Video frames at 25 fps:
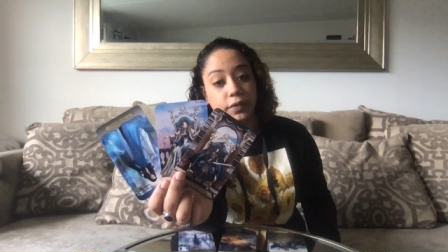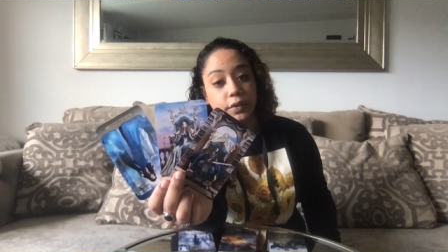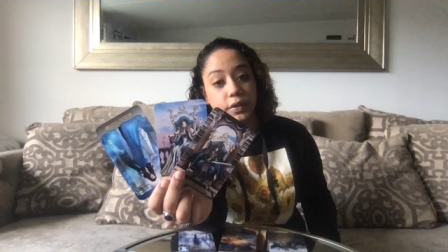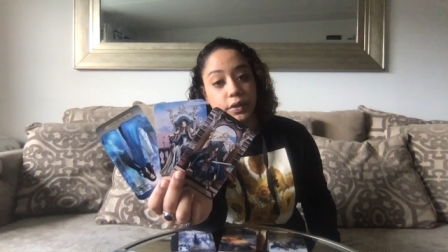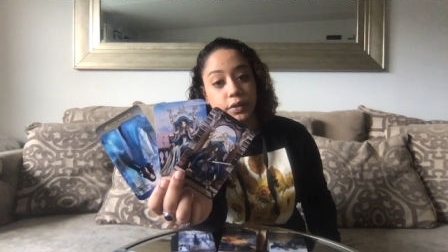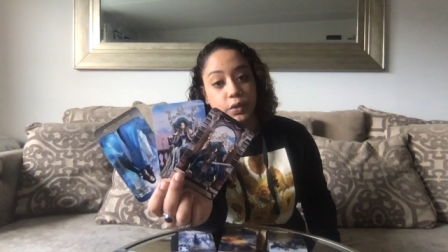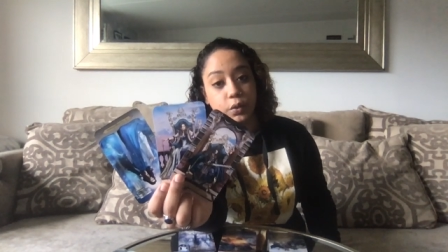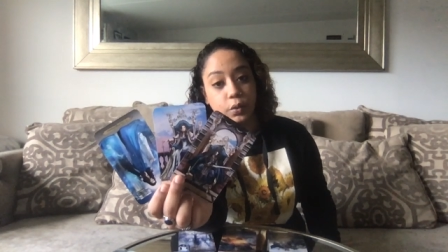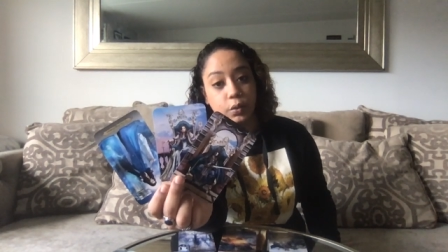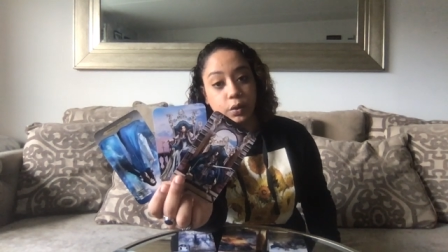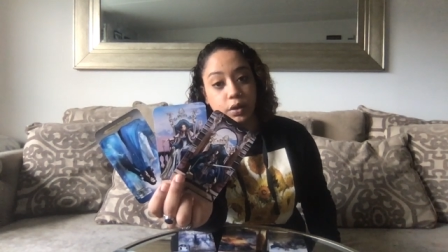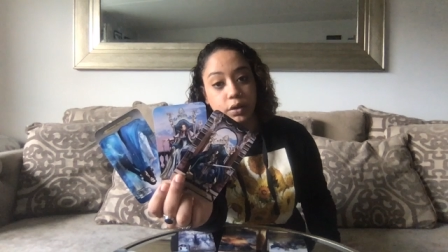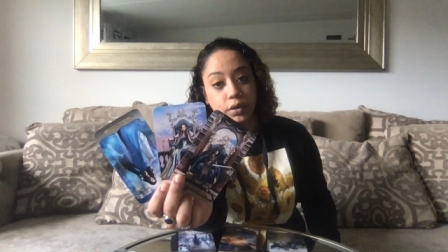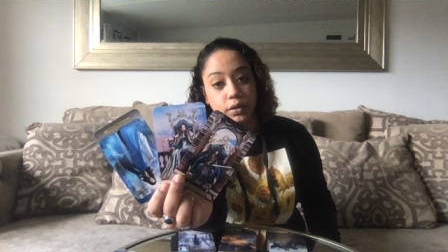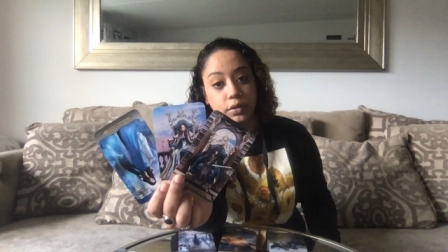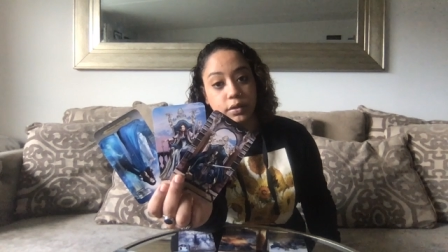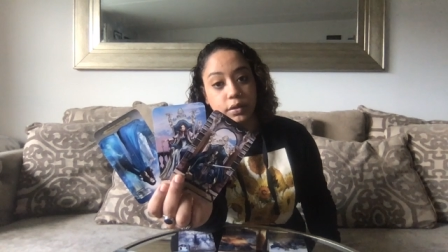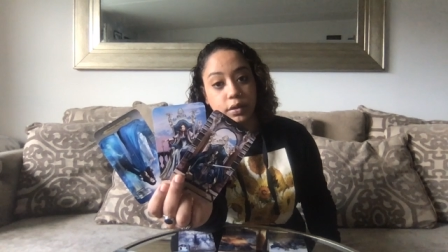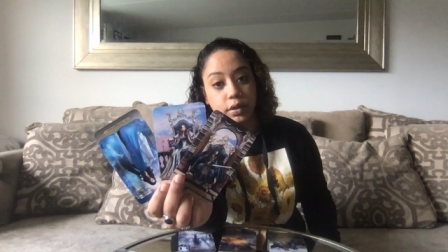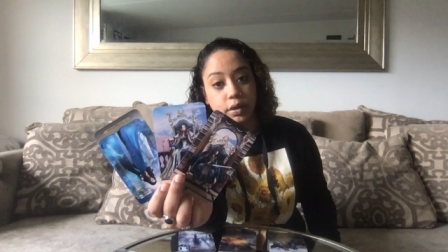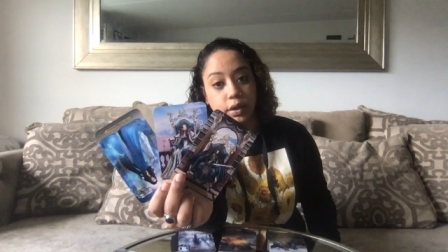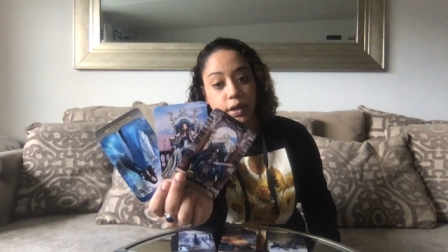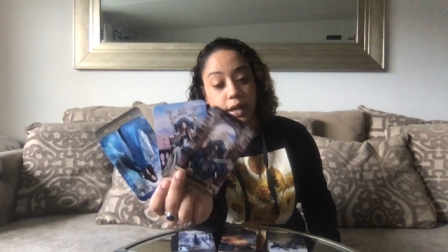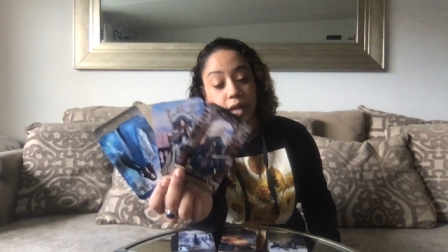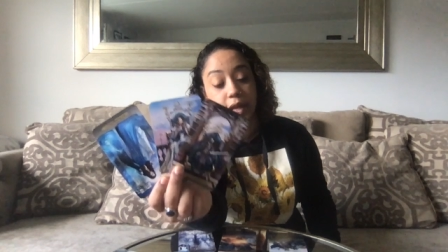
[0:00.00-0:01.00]
Swords
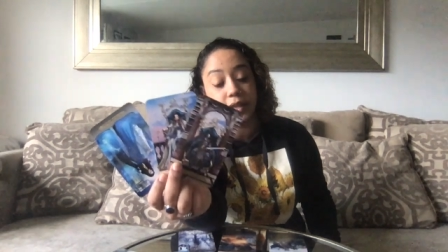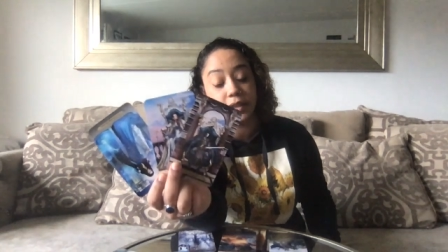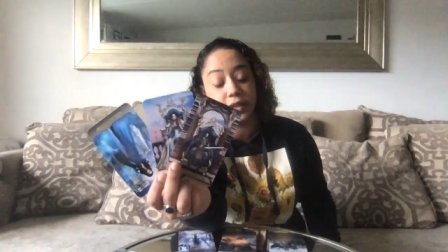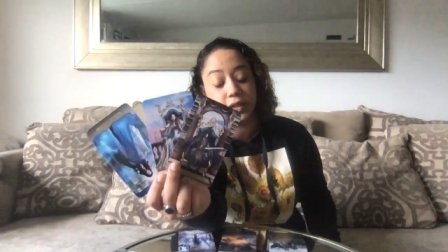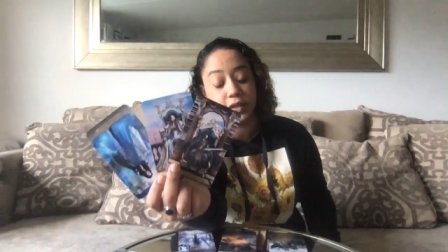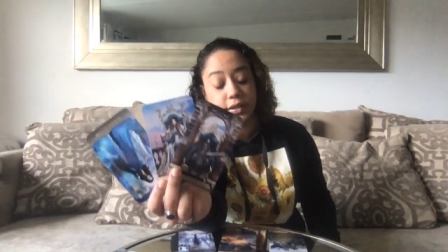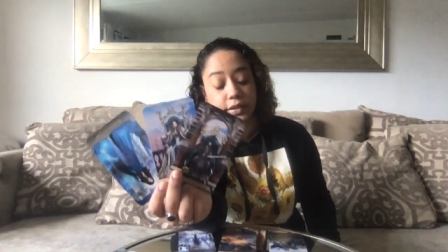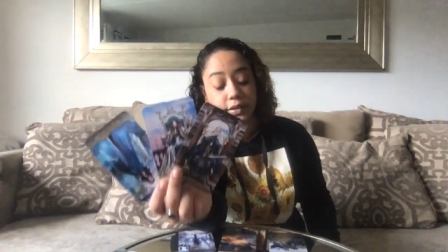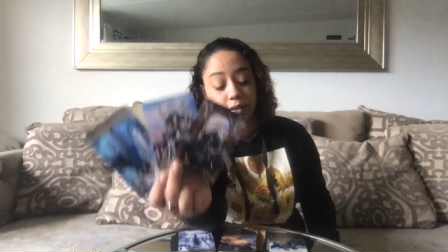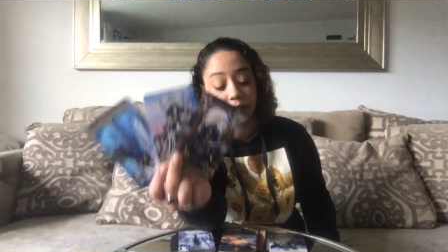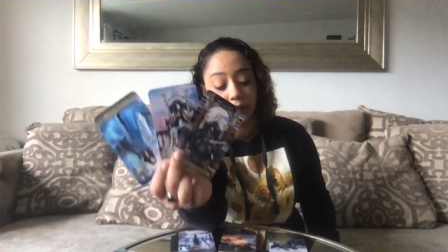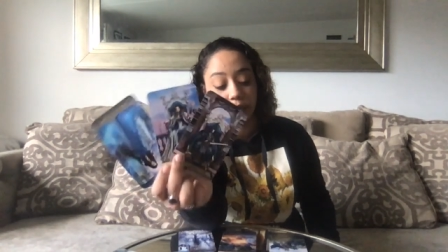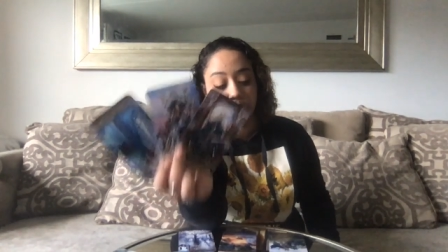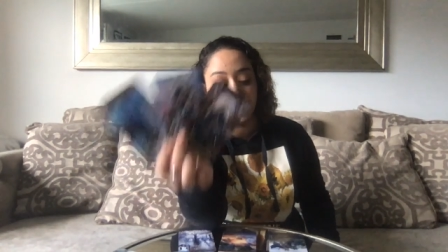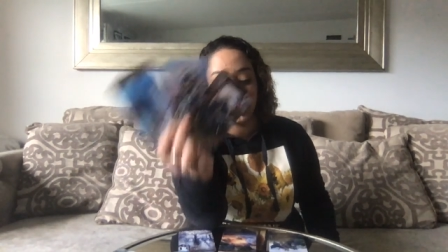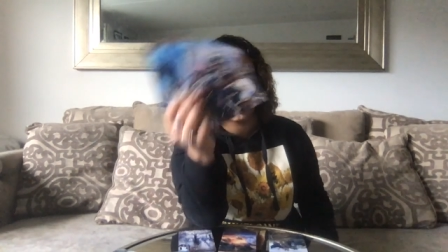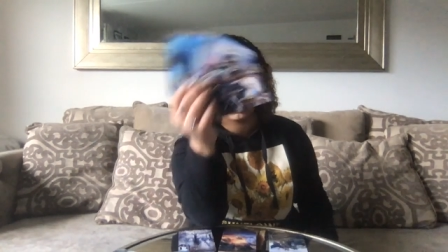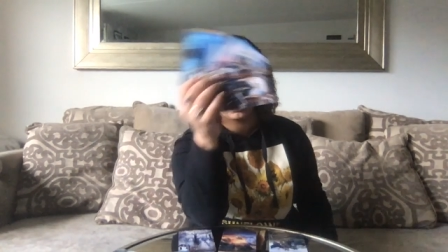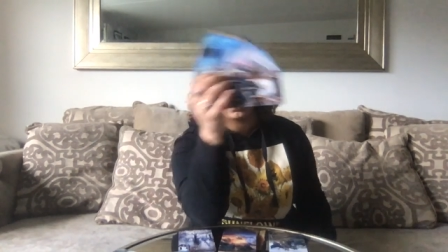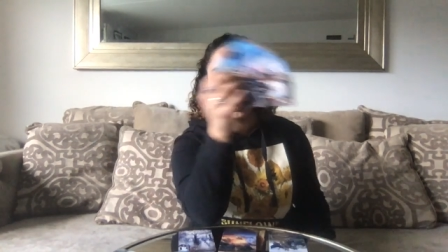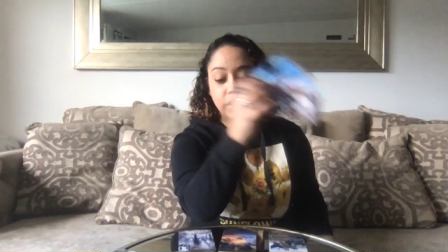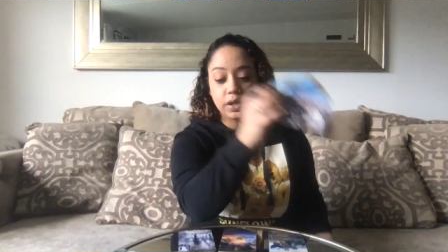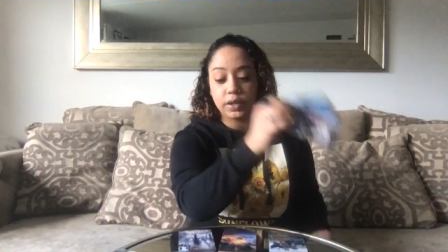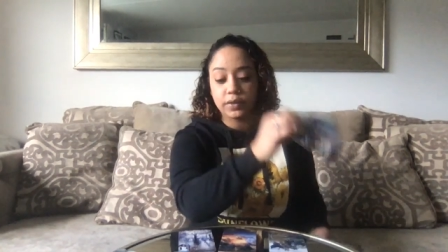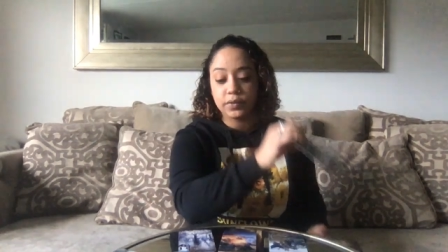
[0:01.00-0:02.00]
and the uh,
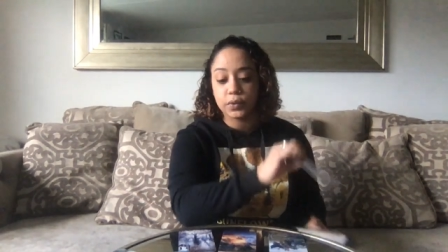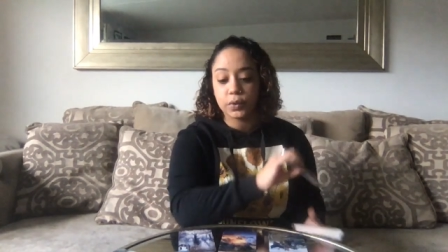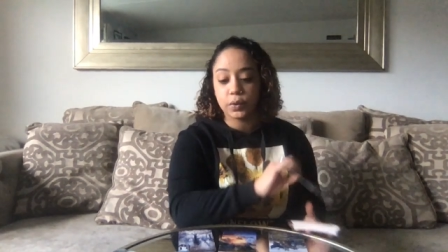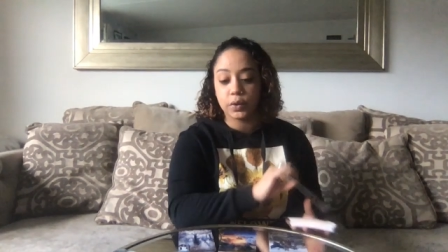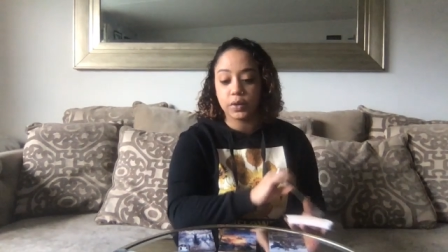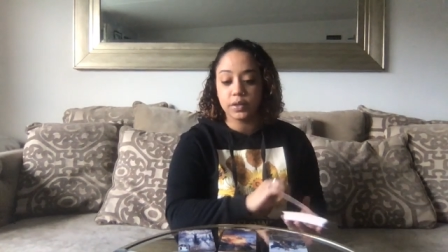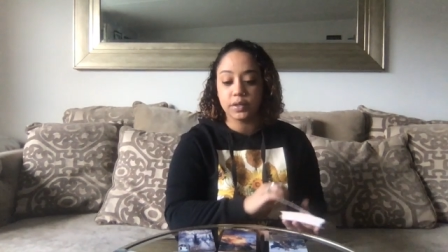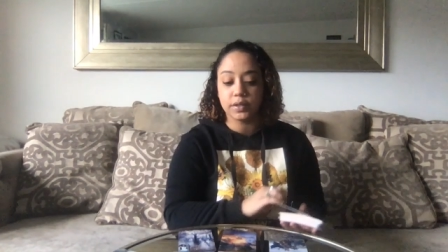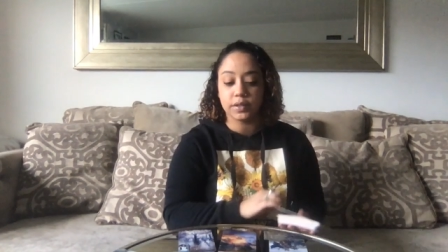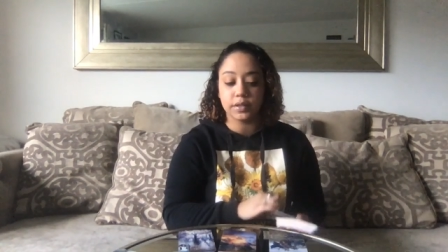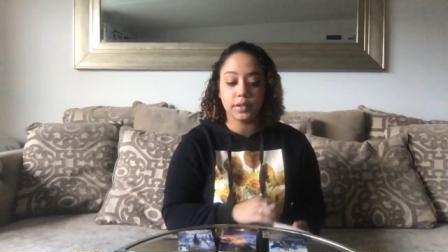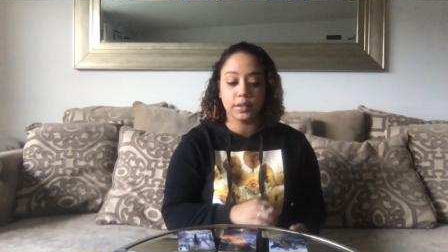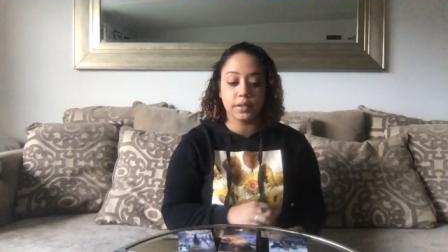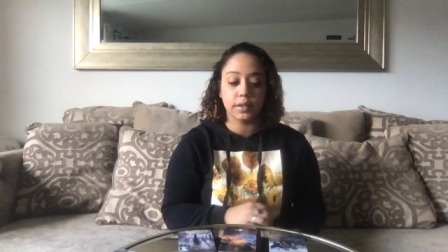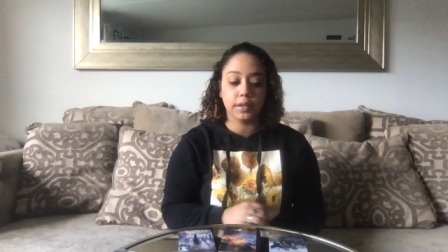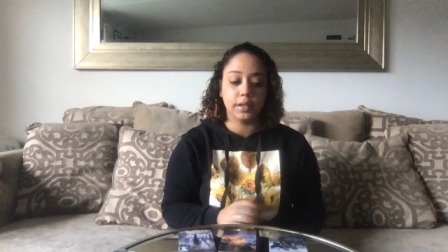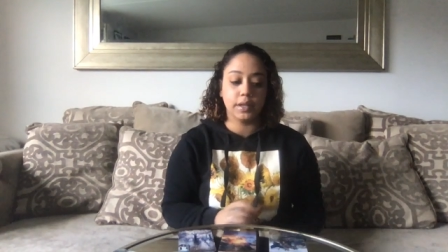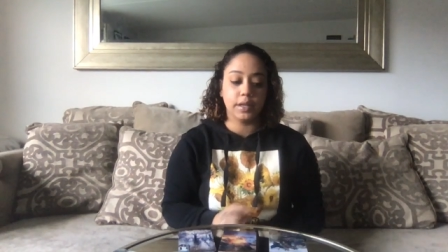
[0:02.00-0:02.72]
Queen of Swords,